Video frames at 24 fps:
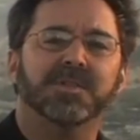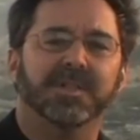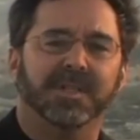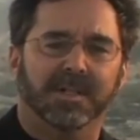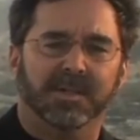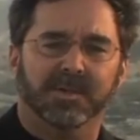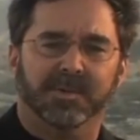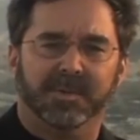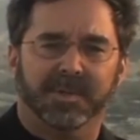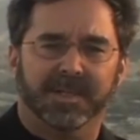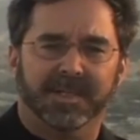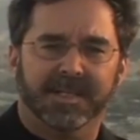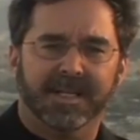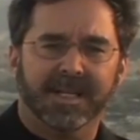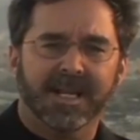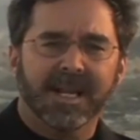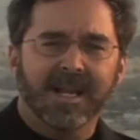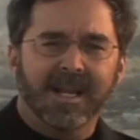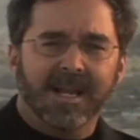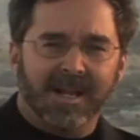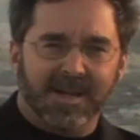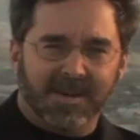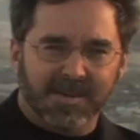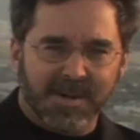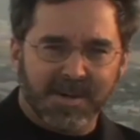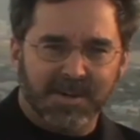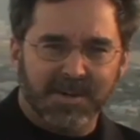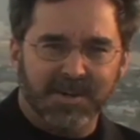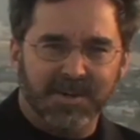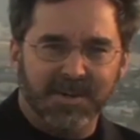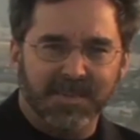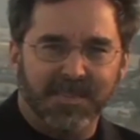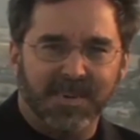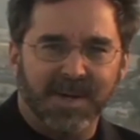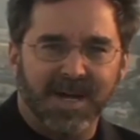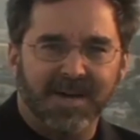children are under
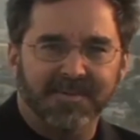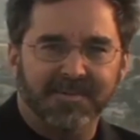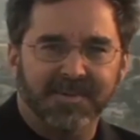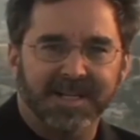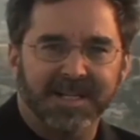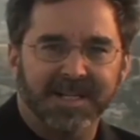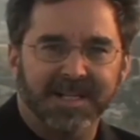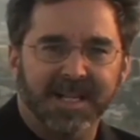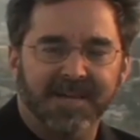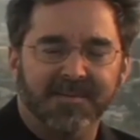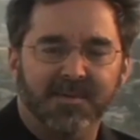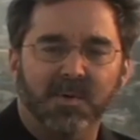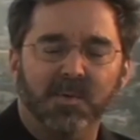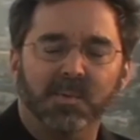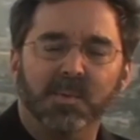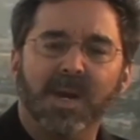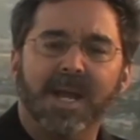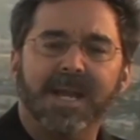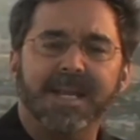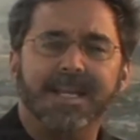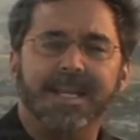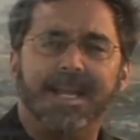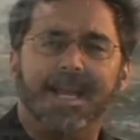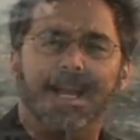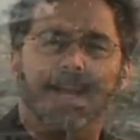the poverty level right